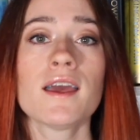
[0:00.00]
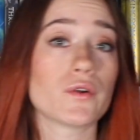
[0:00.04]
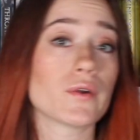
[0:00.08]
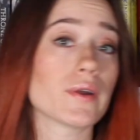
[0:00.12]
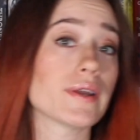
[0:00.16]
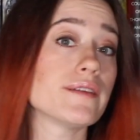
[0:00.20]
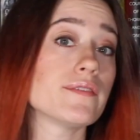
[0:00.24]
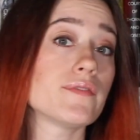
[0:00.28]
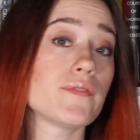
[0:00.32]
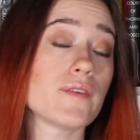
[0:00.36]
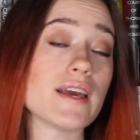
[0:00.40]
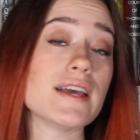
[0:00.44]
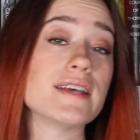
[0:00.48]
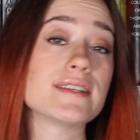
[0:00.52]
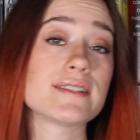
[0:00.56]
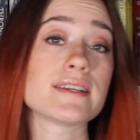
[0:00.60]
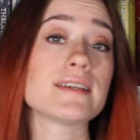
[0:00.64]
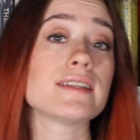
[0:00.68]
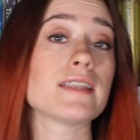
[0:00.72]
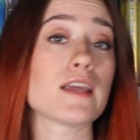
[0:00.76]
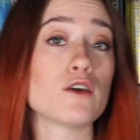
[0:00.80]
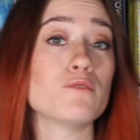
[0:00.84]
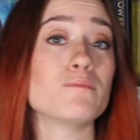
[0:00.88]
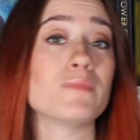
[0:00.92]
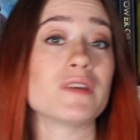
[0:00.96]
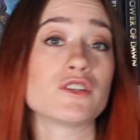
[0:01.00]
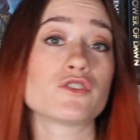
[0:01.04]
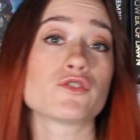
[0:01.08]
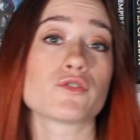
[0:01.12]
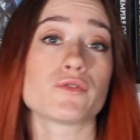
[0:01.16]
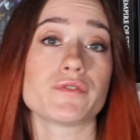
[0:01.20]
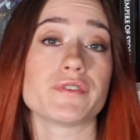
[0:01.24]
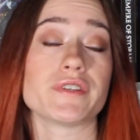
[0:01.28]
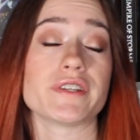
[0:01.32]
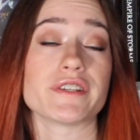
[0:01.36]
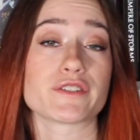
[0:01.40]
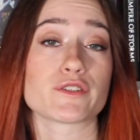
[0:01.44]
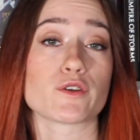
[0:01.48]
Grief isn't a
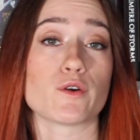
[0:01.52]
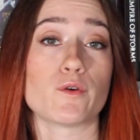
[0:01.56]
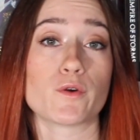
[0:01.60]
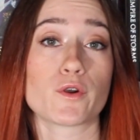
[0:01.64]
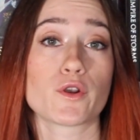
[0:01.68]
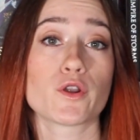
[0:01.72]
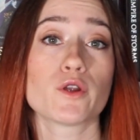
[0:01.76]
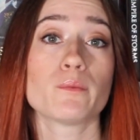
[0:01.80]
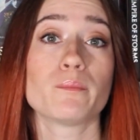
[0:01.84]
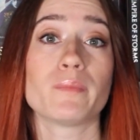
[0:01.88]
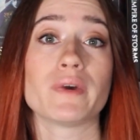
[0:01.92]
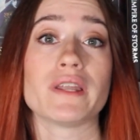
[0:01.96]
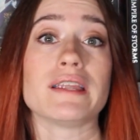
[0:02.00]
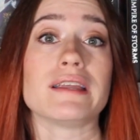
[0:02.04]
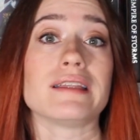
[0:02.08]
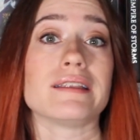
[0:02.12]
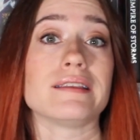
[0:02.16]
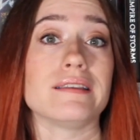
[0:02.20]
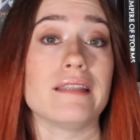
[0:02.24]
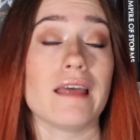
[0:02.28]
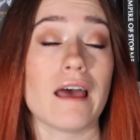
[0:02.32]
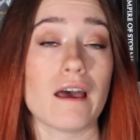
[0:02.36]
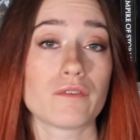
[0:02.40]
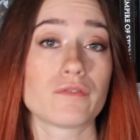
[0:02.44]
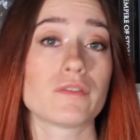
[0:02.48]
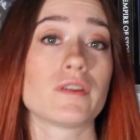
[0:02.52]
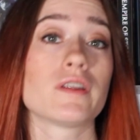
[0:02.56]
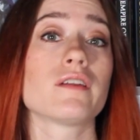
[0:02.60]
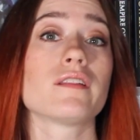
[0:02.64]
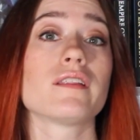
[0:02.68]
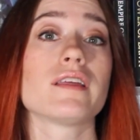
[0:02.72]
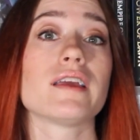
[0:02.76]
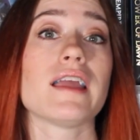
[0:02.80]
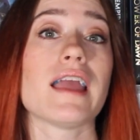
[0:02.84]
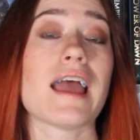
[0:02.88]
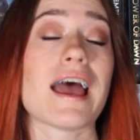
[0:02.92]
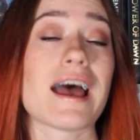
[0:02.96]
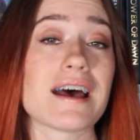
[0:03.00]
mental disorder, but it
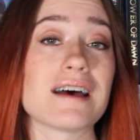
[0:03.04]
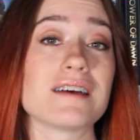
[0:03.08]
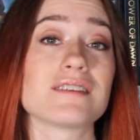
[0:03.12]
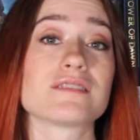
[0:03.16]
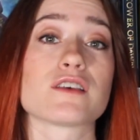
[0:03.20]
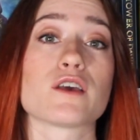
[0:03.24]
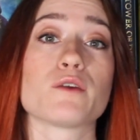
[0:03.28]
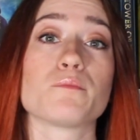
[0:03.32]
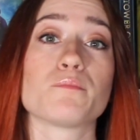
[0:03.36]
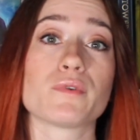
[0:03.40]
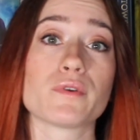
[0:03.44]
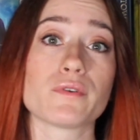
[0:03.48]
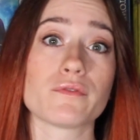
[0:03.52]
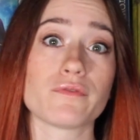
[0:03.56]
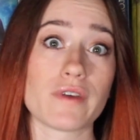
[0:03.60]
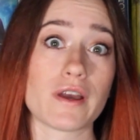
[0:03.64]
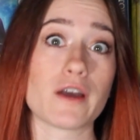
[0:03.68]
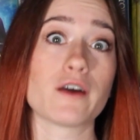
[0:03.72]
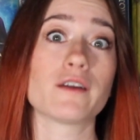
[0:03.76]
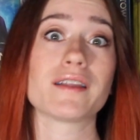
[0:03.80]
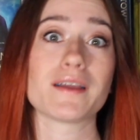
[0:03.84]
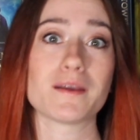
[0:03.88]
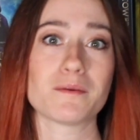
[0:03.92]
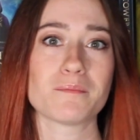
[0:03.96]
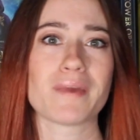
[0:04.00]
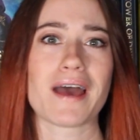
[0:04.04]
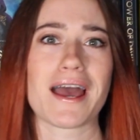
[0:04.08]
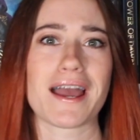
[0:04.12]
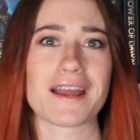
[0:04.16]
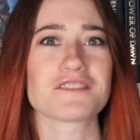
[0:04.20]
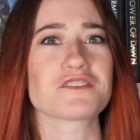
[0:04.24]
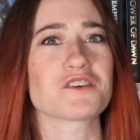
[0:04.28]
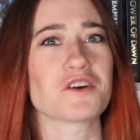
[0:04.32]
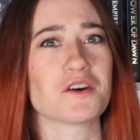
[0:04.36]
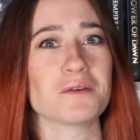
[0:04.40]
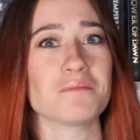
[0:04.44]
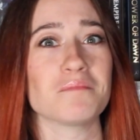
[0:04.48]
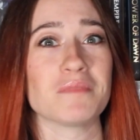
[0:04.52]
definitely has a profound
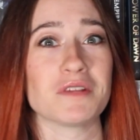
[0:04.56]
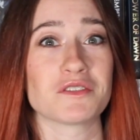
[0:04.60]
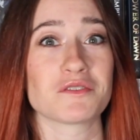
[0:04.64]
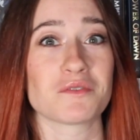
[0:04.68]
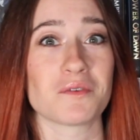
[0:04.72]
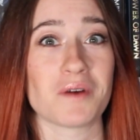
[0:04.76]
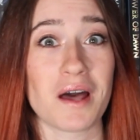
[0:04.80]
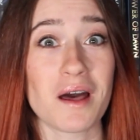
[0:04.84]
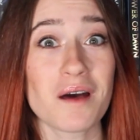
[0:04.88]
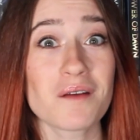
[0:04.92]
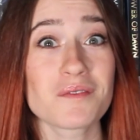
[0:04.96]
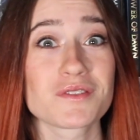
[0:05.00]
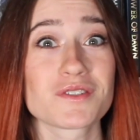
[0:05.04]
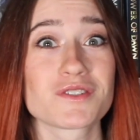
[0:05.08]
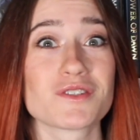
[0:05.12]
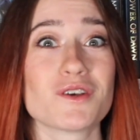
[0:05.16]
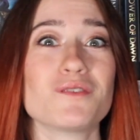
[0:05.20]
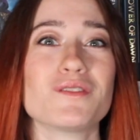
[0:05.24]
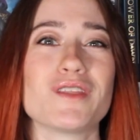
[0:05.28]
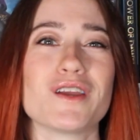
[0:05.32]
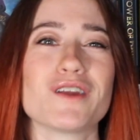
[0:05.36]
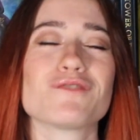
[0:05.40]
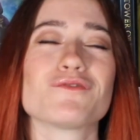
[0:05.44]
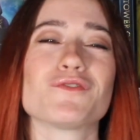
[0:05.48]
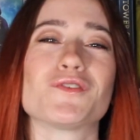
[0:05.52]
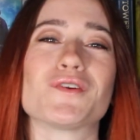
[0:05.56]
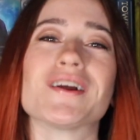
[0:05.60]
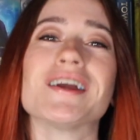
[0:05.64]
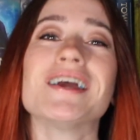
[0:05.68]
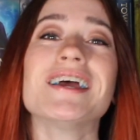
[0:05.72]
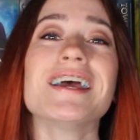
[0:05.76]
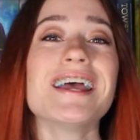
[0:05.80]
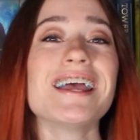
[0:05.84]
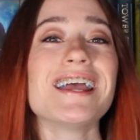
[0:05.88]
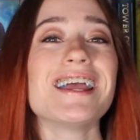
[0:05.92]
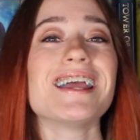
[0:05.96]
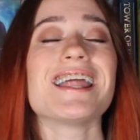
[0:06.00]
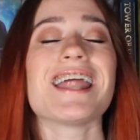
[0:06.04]
impact on mental health, so therefore
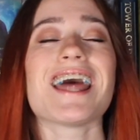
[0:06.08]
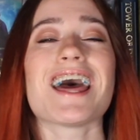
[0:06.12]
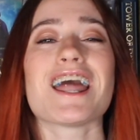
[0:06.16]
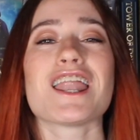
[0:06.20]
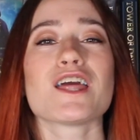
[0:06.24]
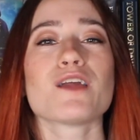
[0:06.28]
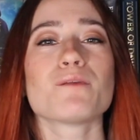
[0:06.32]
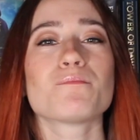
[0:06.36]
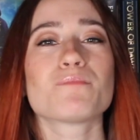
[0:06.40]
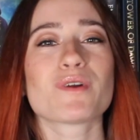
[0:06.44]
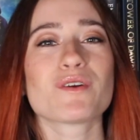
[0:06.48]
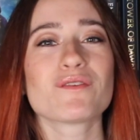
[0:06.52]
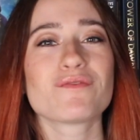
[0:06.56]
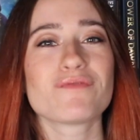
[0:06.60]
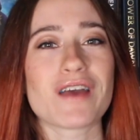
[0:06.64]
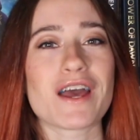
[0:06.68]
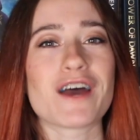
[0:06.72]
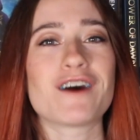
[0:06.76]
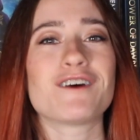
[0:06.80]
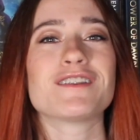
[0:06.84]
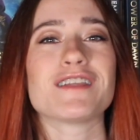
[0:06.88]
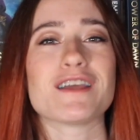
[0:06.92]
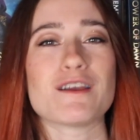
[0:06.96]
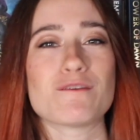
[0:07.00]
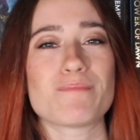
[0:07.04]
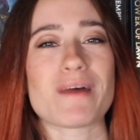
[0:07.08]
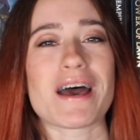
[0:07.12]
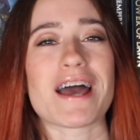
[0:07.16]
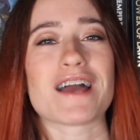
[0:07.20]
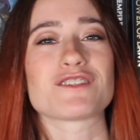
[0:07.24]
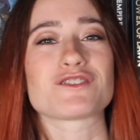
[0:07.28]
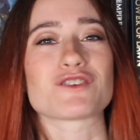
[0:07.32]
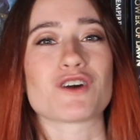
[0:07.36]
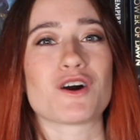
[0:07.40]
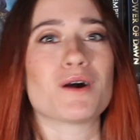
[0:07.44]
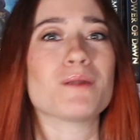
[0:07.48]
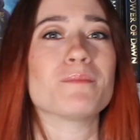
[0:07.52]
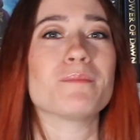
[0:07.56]
it had a profound
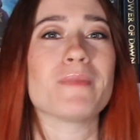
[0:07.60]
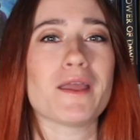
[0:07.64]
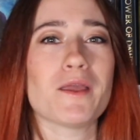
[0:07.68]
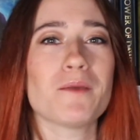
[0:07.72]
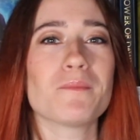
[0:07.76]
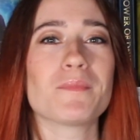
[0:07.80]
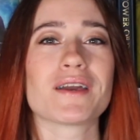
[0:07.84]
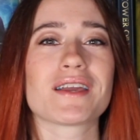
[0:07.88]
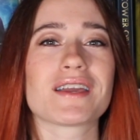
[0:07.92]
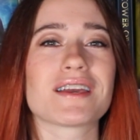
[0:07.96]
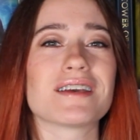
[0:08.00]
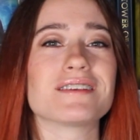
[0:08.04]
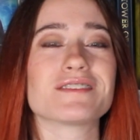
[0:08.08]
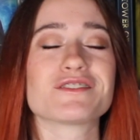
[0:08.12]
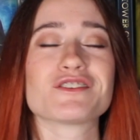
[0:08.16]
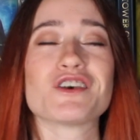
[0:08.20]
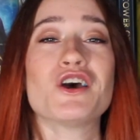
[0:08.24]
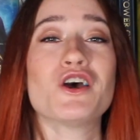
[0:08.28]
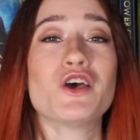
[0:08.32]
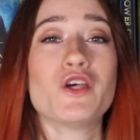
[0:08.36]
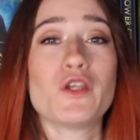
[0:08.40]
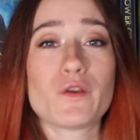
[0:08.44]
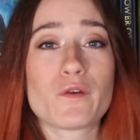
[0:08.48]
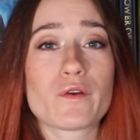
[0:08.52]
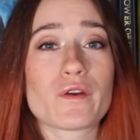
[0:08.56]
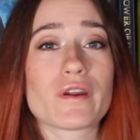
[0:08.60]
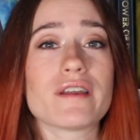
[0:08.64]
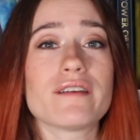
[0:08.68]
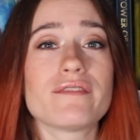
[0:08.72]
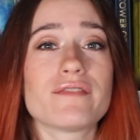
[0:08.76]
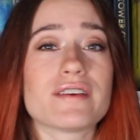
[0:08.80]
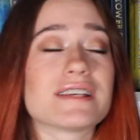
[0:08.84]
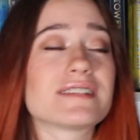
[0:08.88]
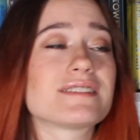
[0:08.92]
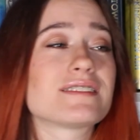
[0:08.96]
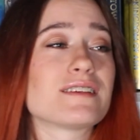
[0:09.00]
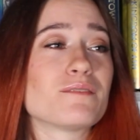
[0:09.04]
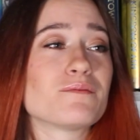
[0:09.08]
impact on me because grief
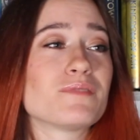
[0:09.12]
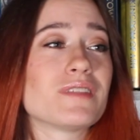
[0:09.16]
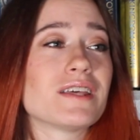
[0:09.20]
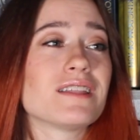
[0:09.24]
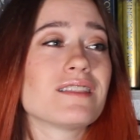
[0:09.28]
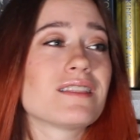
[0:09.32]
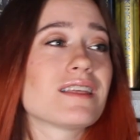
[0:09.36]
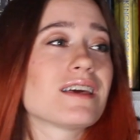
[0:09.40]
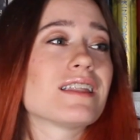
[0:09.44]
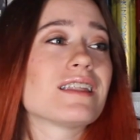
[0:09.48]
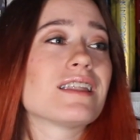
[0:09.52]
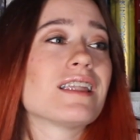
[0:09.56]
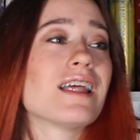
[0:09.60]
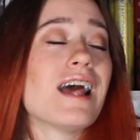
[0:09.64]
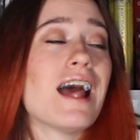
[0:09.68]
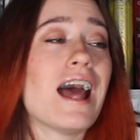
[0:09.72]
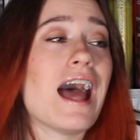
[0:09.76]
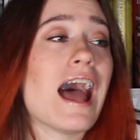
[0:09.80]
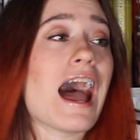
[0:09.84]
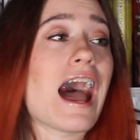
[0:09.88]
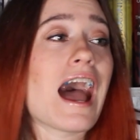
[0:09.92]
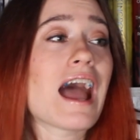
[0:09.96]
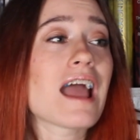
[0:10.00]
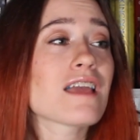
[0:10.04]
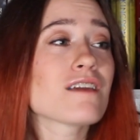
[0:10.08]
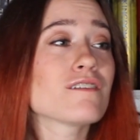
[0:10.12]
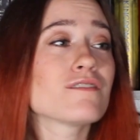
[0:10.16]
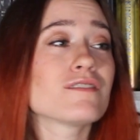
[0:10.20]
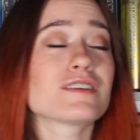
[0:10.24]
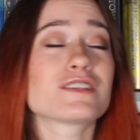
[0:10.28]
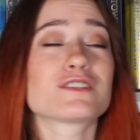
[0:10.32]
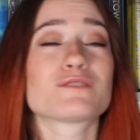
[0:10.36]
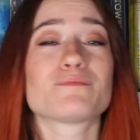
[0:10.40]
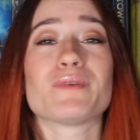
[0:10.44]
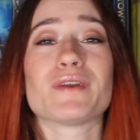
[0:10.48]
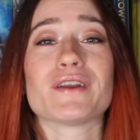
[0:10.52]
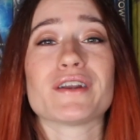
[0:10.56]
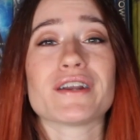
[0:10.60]
is something that I have
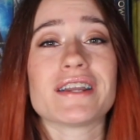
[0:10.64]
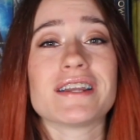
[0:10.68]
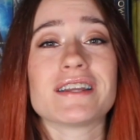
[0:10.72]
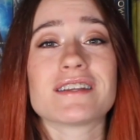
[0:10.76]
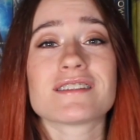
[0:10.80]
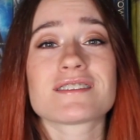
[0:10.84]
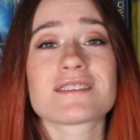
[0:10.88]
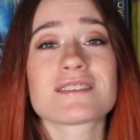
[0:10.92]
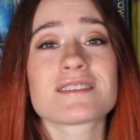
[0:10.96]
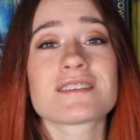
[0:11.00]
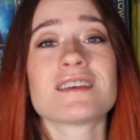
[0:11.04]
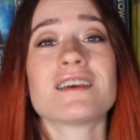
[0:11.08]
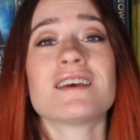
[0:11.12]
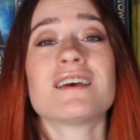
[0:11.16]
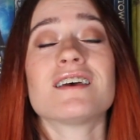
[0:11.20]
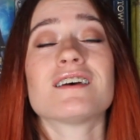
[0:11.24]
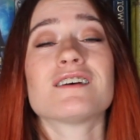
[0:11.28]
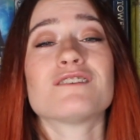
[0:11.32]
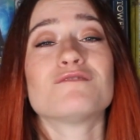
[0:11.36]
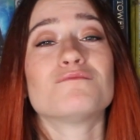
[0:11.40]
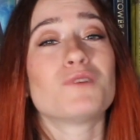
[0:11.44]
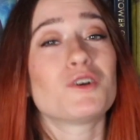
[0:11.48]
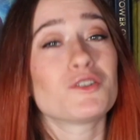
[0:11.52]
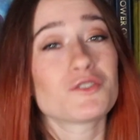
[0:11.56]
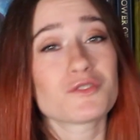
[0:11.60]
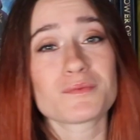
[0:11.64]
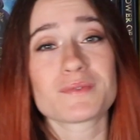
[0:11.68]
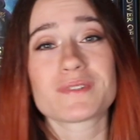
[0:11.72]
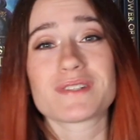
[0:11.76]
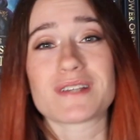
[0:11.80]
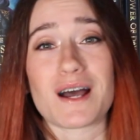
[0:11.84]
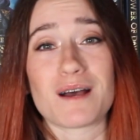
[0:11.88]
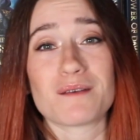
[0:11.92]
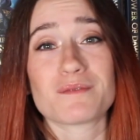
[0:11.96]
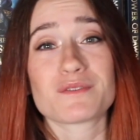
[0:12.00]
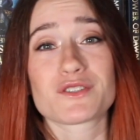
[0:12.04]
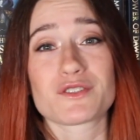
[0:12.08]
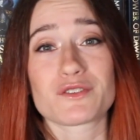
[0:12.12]
experienced multiple
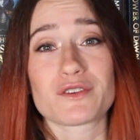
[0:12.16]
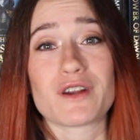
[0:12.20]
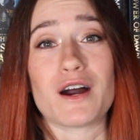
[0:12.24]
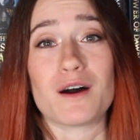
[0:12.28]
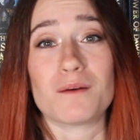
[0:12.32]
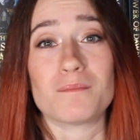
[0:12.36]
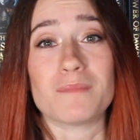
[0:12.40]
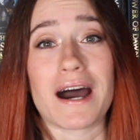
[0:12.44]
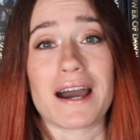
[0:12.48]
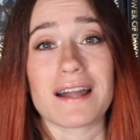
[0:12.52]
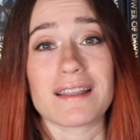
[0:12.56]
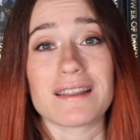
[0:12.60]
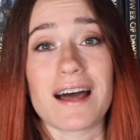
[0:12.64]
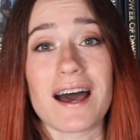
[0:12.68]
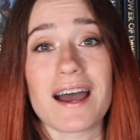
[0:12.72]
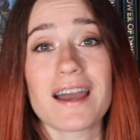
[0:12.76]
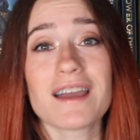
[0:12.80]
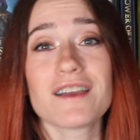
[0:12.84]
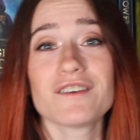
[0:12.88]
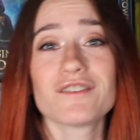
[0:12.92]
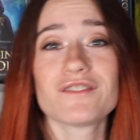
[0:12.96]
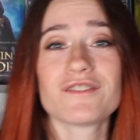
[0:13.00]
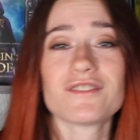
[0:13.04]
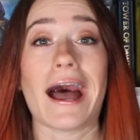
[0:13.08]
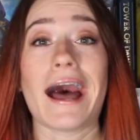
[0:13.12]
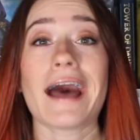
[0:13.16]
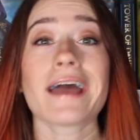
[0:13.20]
times throughout my life.